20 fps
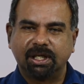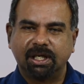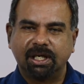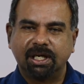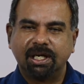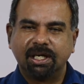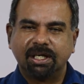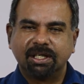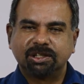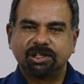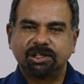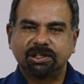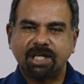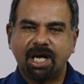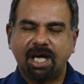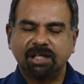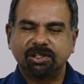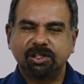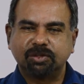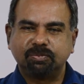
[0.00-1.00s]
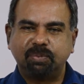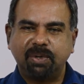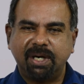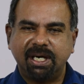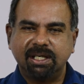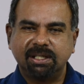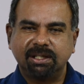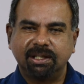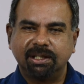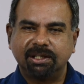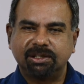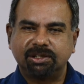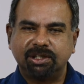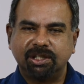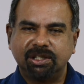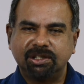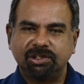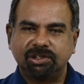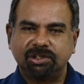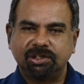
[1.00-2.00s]
started paying
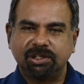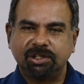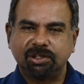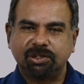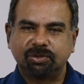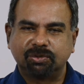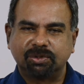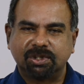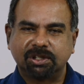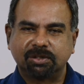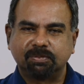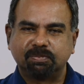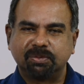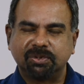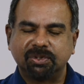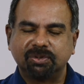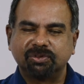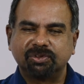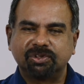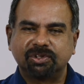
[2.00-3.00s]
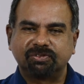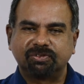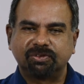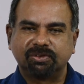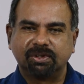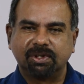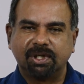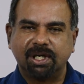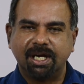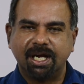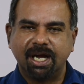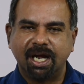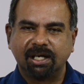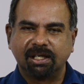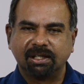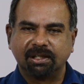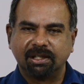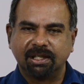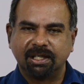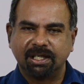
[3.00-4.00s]
attention to that beautiful young
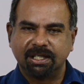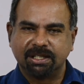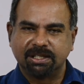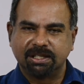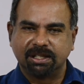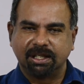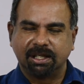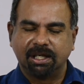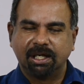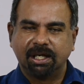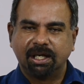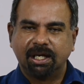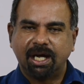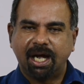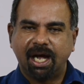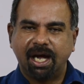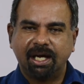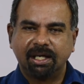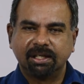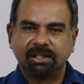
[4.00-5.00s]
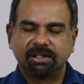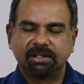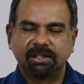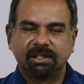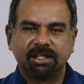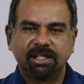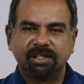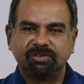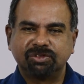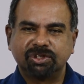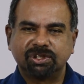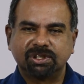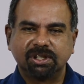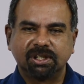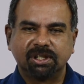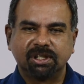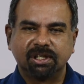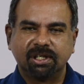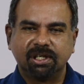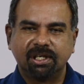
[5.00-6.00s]
lady, and he was
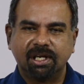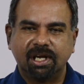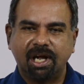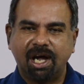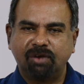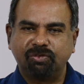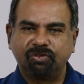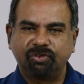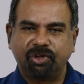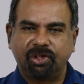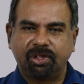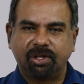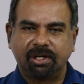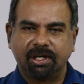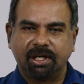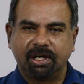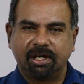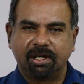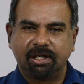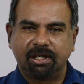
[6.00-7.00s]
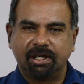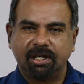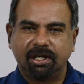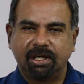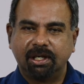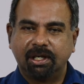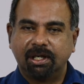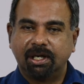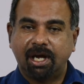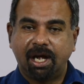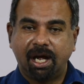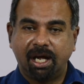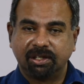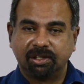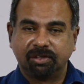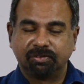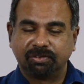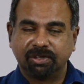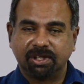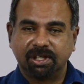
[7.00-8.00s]
in love with her at the
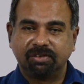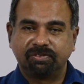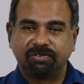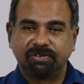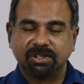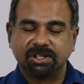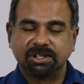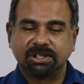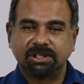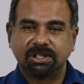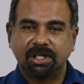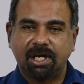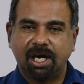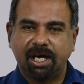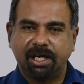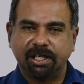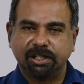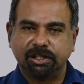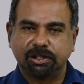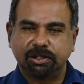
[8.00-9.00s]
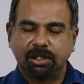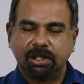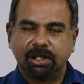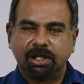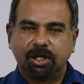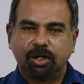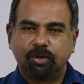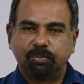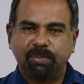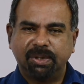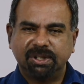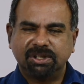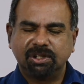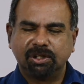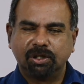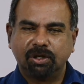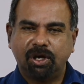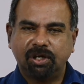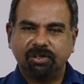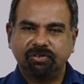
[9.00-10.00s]
very first sight. But
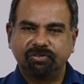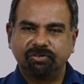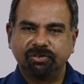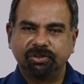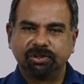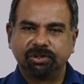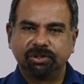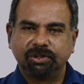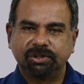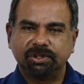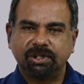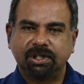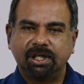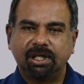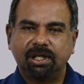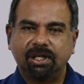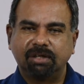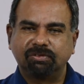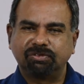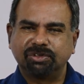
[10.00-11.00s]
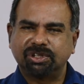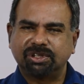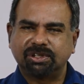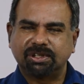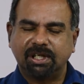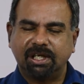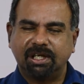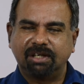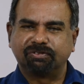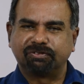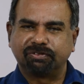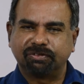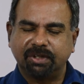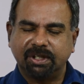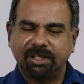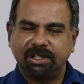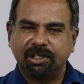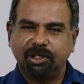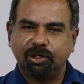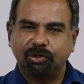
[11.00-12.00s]
Lockwood was a
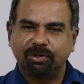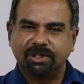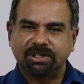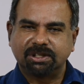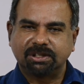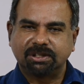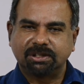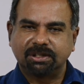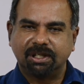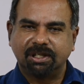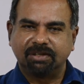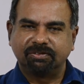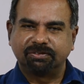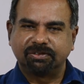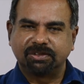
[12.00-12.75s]
very reserved